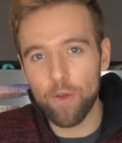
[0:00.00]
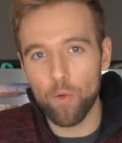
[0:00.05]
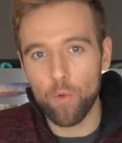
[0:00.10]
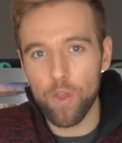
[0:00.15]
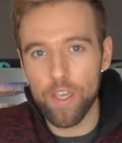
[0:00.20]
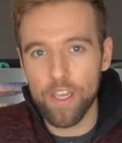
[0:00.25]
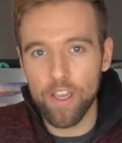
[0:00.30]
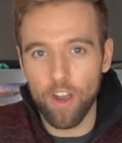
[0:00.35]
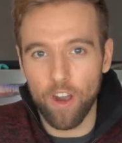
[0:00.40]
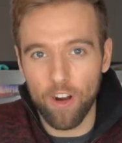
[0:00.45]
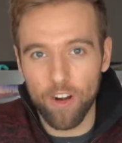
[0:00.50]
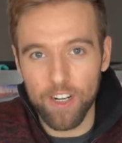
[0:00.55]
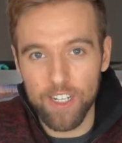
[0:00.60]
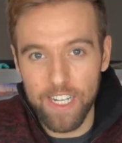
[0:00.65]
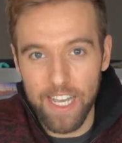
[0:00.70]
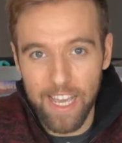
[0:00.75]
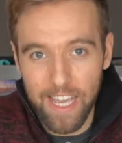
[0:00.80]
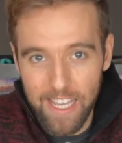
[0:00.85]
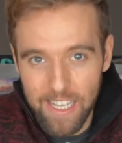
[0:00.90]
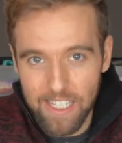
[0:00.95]
we are
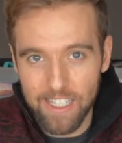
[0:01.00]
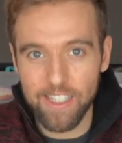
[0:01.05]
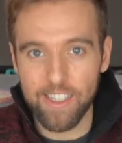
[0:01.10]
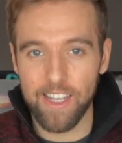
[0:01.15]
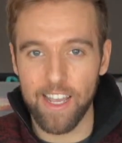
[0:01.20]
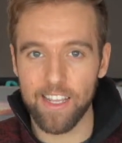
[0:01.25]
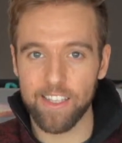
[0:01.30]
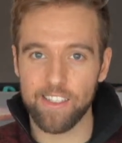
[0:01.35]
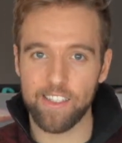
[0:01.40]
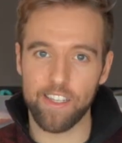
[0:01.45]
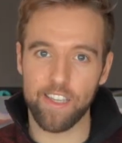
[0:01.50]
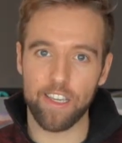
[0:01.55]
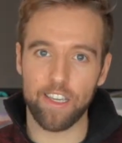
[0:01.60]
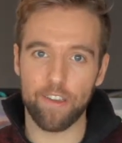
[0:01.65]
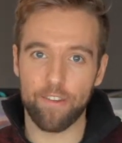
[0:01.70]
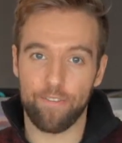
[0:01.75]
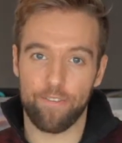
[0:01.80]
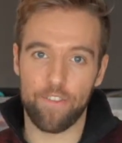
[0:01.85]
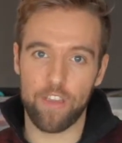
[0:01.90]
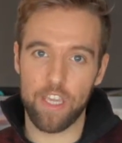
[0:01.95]
taste
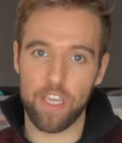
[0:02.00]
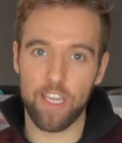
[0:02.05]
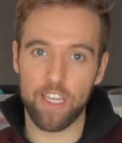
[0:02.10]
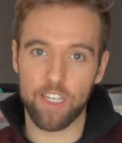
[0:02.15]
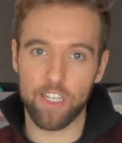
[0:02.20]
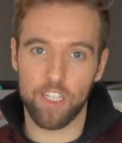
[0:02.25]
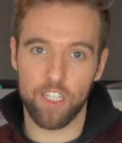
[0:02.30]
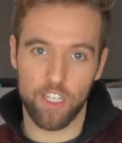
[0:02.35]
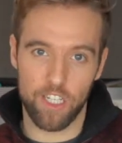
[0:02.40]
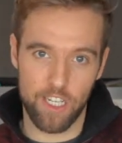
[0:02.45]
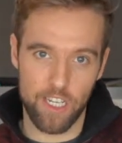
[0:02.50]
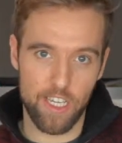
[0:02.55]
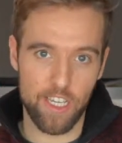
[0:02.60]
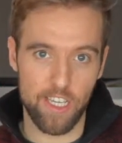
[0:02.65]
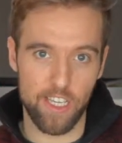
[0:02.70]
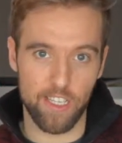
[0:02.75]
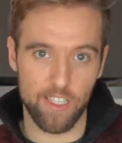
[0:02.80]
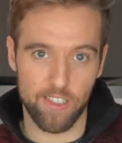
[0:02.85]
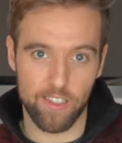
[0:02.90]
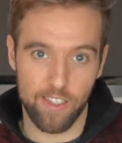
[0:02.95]
testing vegan
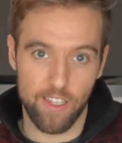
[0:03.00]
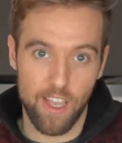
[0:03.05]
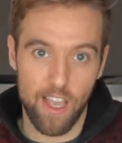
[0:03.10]
cheese.